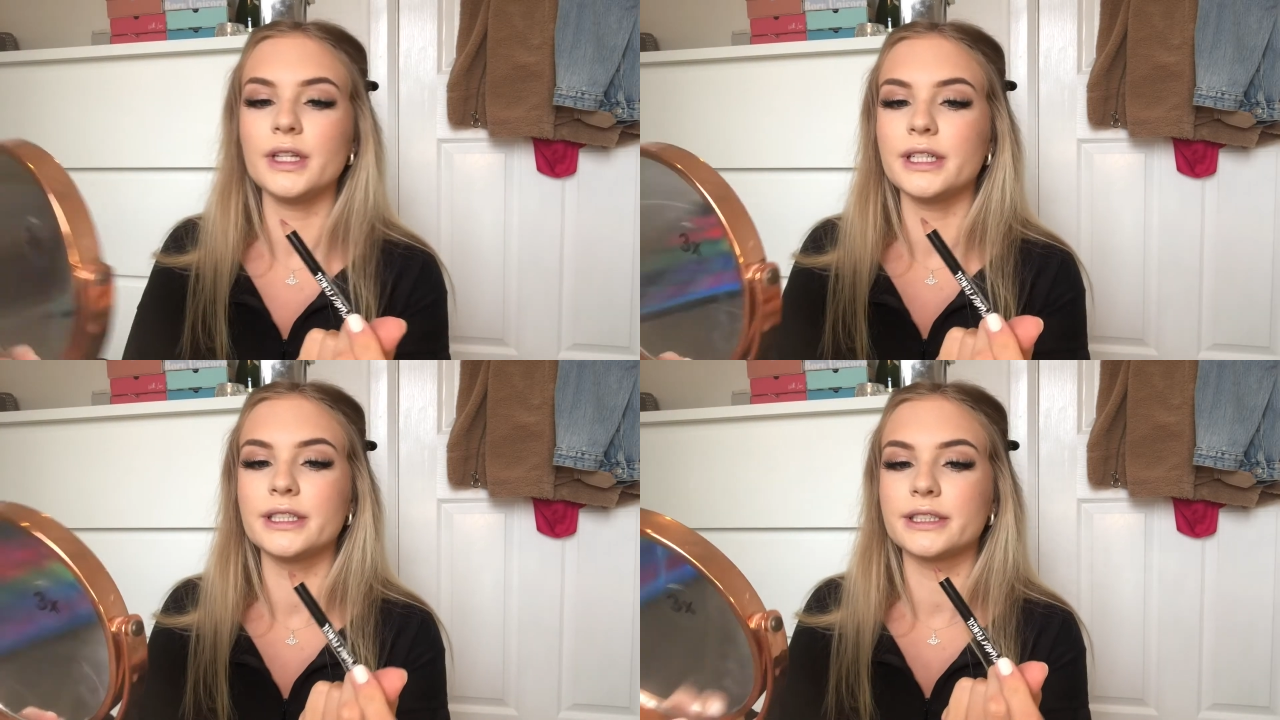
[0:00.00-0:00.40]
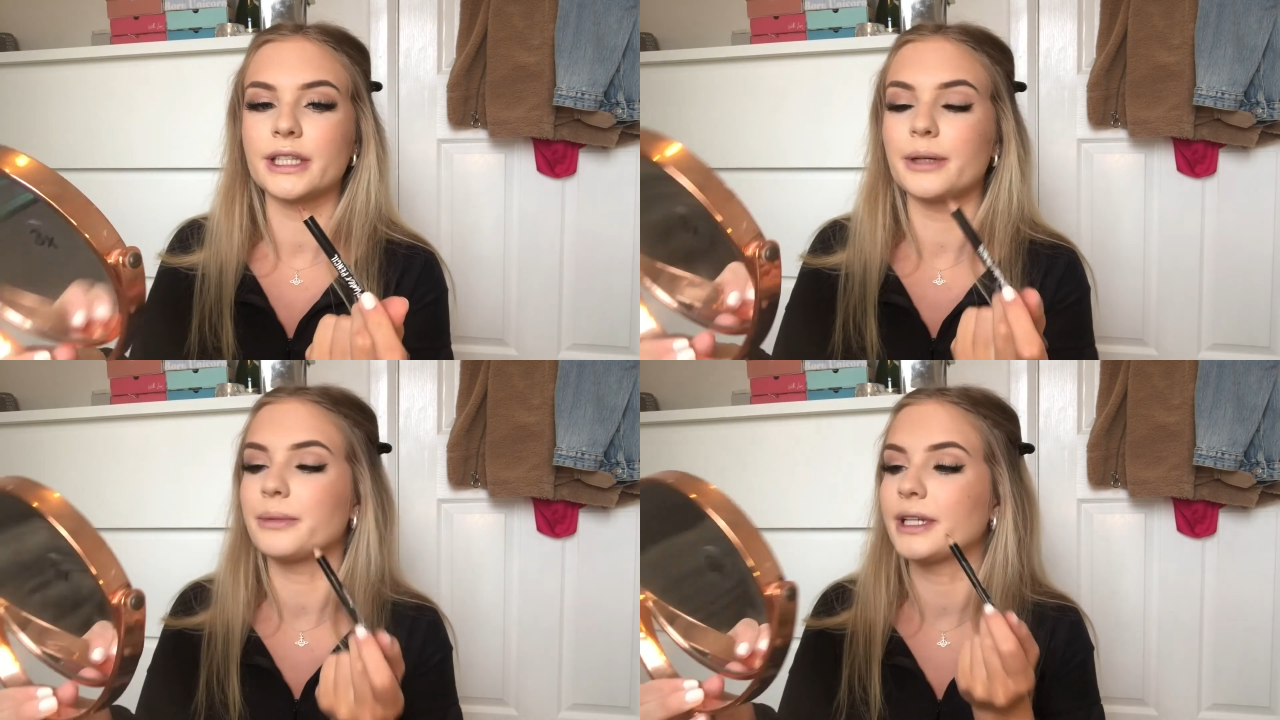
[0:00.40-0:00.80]
So
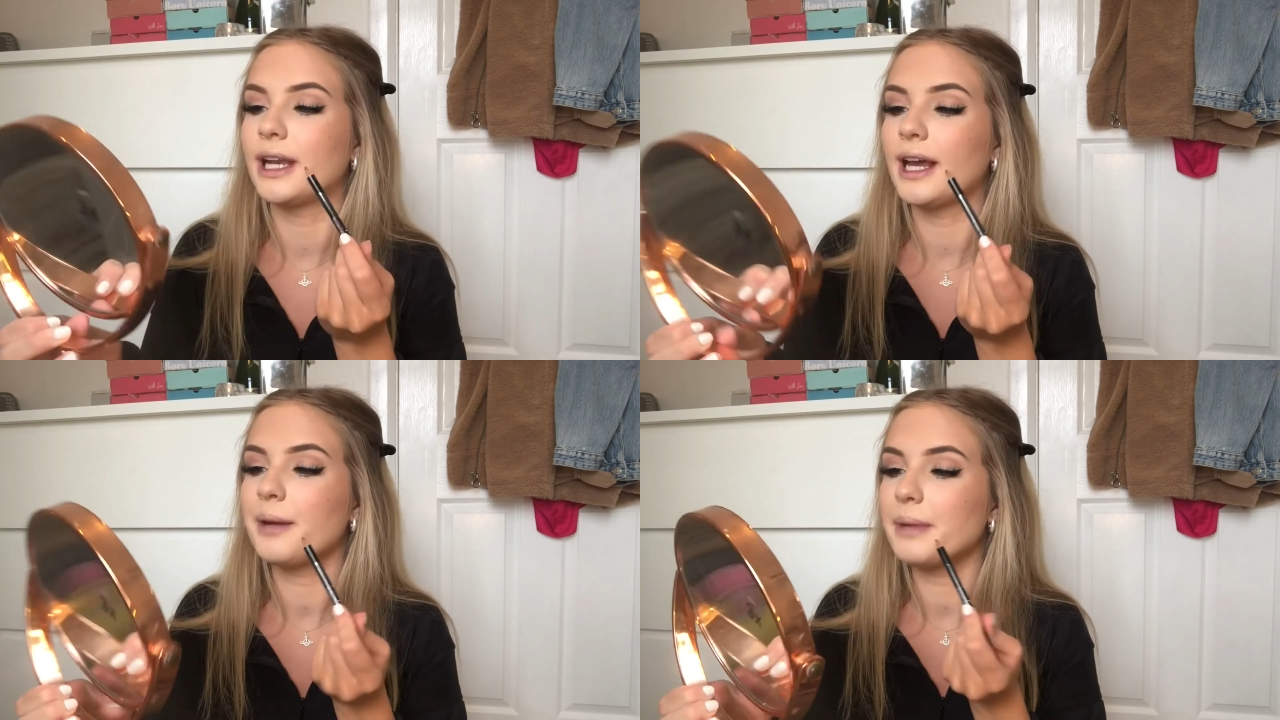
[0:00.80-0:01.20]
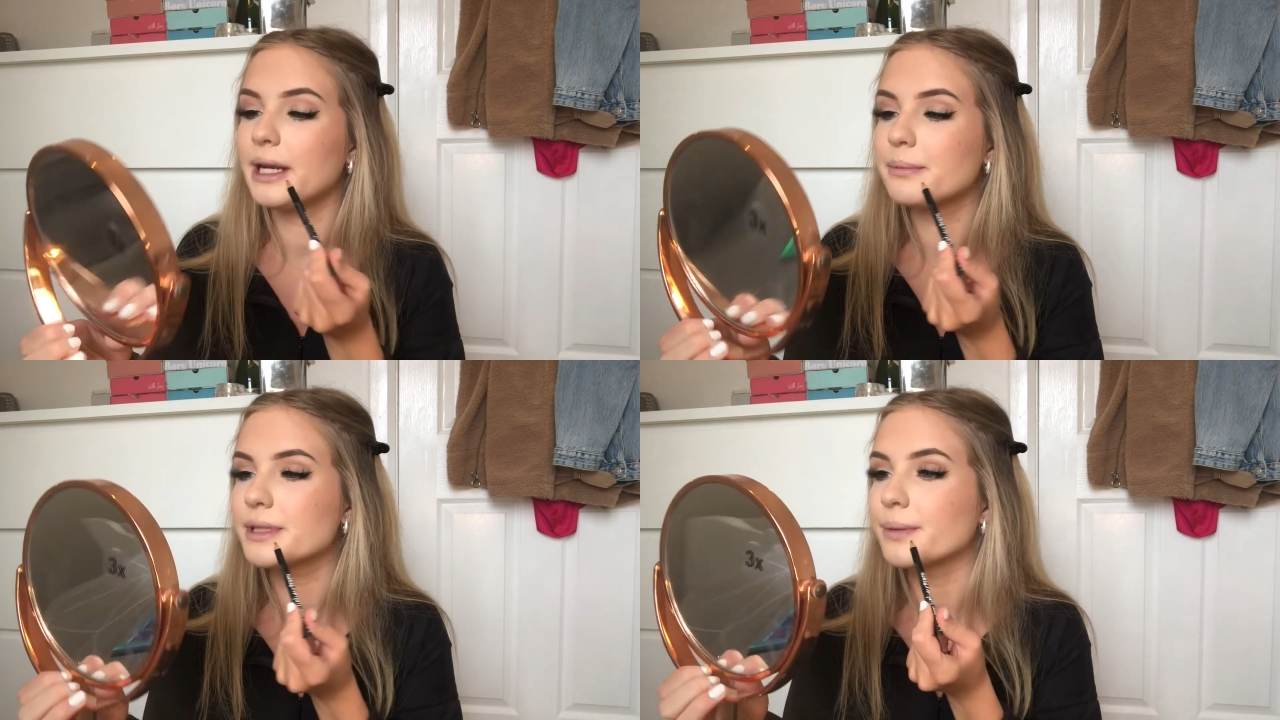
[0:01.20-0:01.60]
I'm gonna line my
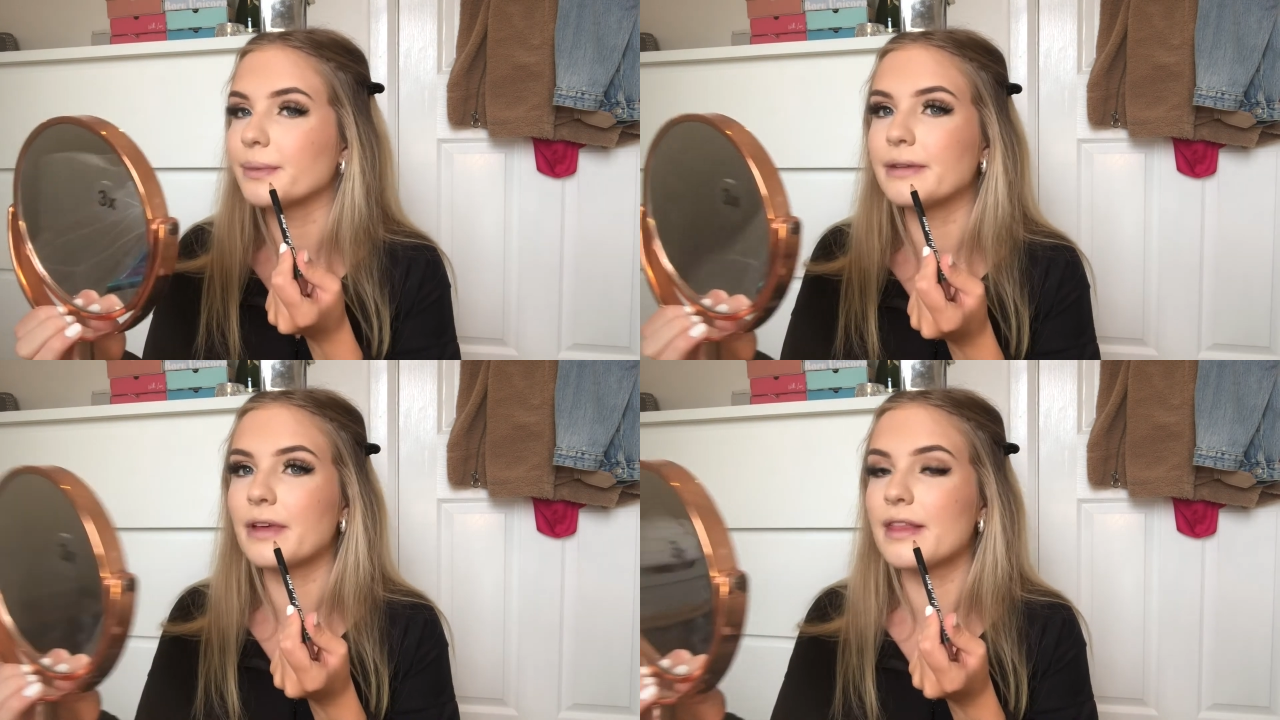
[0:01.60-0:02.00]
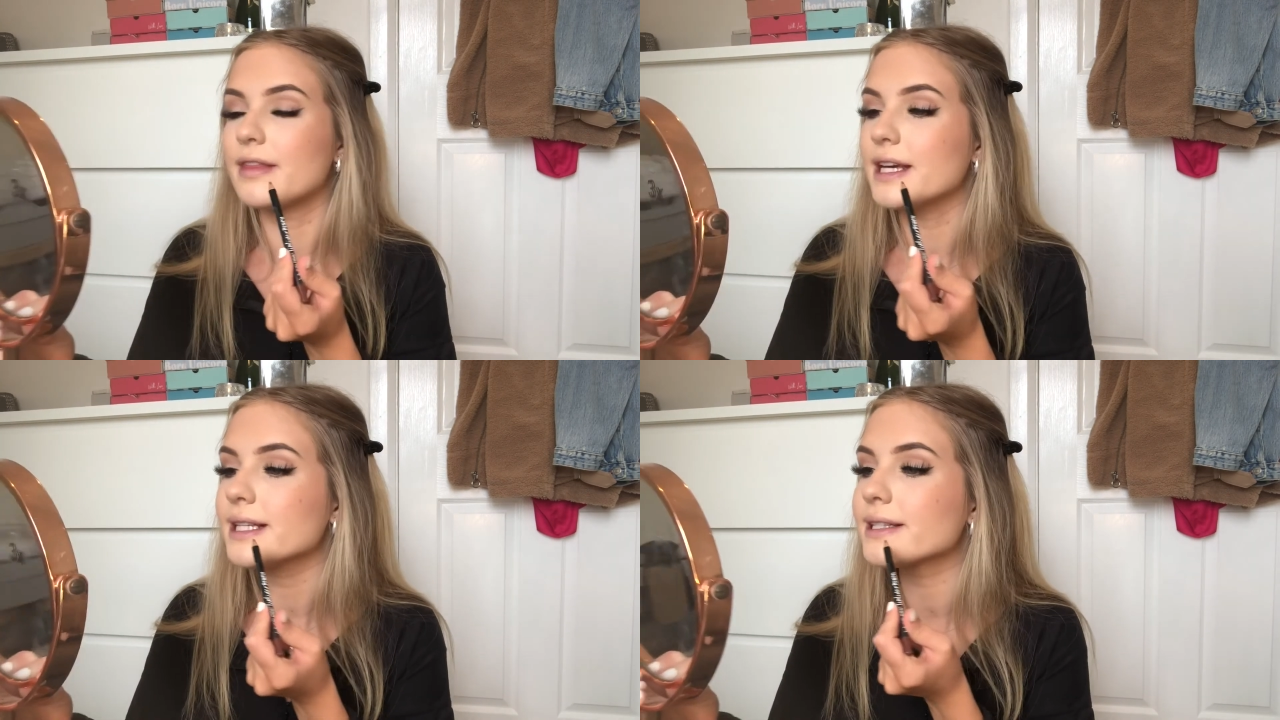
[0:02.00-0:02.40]
lips with
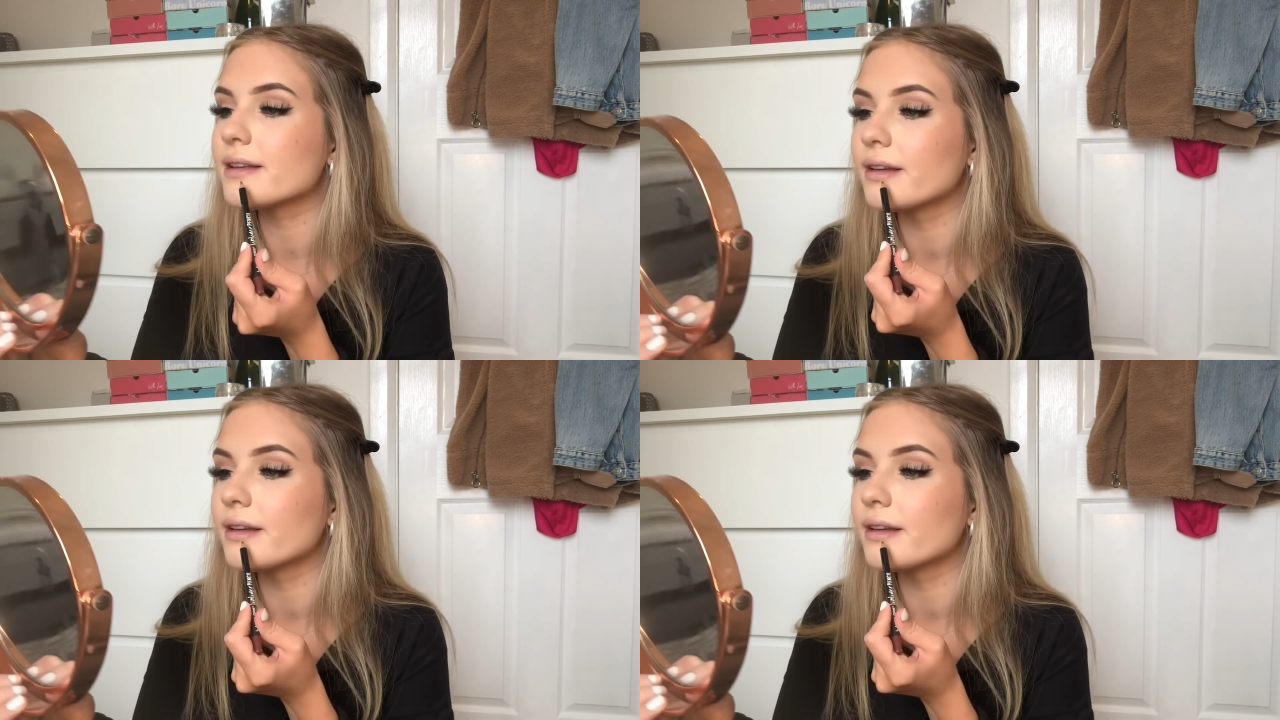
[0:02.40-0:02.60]
this.